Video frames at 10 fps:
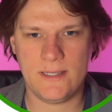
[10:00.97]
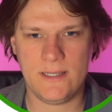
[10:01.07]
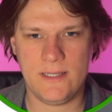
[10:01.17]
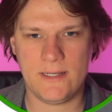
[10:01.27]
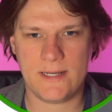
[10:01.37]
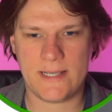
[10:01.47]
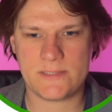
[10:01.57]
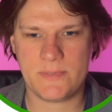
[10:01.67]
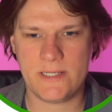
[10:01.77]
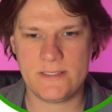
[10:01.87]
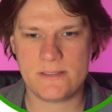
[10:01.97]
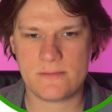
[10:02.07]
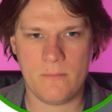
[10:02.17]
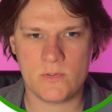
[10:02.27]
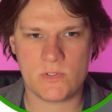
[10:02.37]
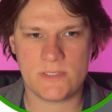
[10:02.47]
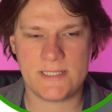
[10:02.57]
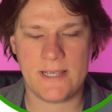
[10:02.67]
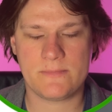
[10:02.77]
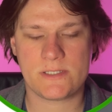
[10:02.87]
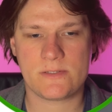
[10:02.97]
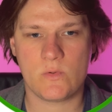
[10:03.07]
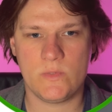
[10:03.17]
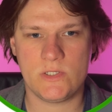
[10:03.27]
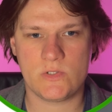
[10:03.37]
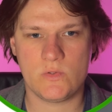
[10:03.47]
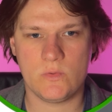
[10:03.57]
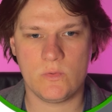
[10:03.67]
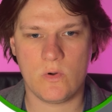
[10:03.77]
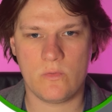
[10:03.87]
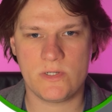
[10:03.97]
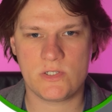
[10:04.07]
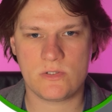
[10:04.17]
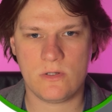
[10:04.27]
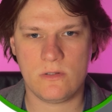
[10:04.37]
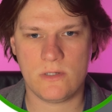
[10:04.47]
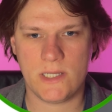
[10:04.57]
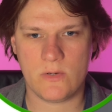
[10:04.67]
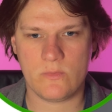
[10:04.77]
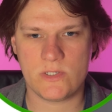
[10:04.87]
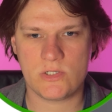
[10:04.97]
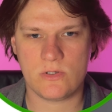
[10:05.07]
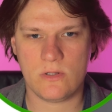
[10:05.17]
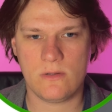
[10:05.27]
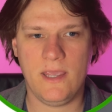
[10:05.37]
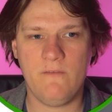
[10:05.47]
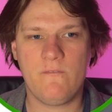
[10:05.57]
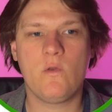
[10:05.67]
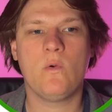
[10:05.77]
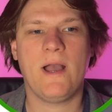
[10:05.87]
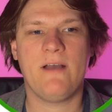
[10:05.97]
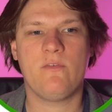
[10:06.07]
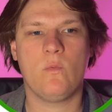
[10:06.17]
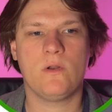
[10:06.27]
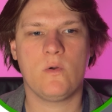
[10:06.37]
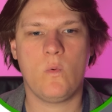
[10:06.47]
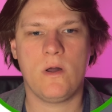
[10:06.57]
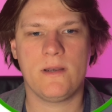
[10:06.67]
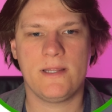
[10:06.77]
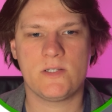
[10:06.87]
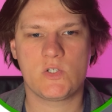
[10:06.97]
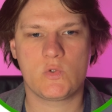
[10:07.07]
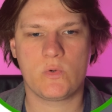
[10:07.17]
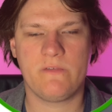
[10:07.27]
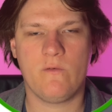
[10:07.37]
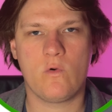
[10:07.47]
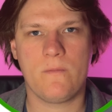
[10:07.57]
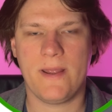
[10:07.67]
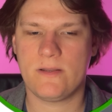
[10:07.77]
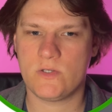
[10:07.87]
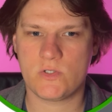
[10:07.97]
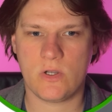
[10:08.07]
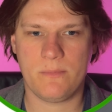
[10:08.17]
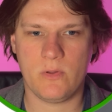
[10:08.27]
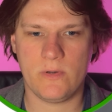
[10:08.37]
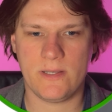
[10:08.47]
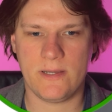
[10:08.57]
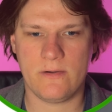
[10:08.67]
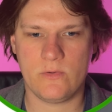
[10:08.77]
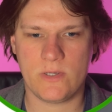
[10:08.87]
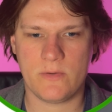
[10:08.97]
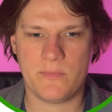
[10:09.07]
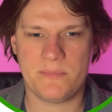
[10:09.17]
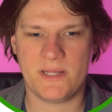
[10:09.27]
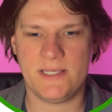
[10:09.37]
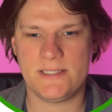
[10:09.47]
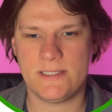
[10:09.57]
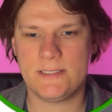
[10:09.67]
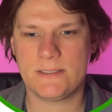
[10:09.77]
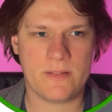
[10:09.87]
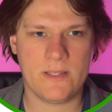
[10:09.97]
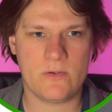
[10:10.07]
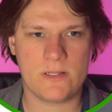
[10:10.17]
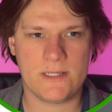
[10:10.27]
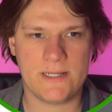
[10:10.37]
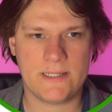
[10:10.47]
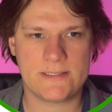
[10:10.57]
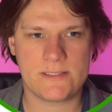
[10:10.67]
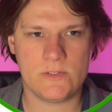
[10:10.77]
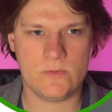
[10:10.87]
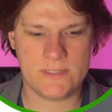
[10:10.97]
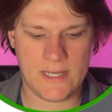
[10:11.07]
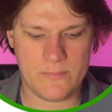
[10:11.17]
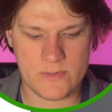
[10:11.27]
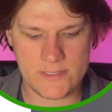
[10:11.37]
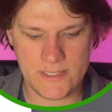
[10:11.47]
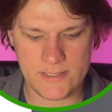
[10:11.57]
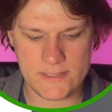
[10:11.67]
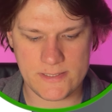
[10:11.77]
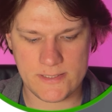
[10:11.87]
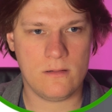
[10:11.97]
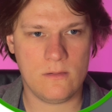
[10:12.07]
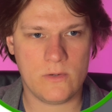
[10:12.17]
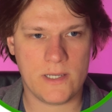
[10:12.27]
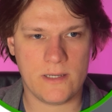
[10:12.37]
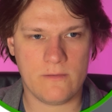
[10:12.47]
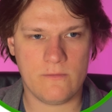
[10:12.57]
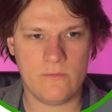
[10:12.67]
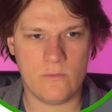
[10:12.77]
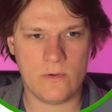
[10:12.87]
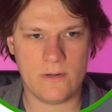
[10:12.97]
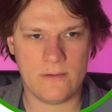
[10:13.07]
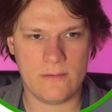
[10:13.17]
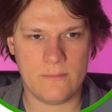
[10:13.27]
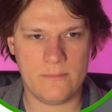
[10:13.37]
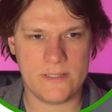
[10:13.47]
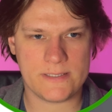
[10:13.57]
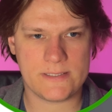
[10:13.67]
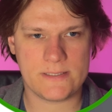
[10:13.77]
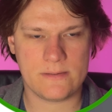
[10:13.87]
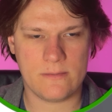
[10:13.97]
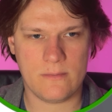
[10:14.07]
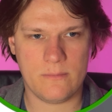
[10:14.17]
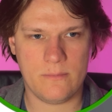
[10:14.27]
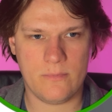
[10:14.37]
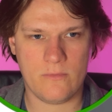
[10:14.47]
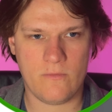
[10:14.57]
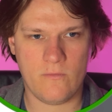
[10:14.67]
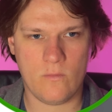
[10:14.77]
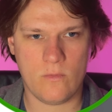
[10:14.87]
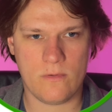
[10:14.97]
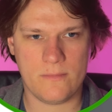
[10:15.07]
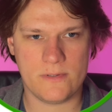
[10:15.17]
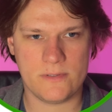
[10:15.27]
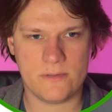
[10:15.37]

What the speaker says: in a nice place. Most of the times we just do original and original. If you have 101 in a story format, just upload it here. You can replace it. Then you click next, you type your text, looking for the best performance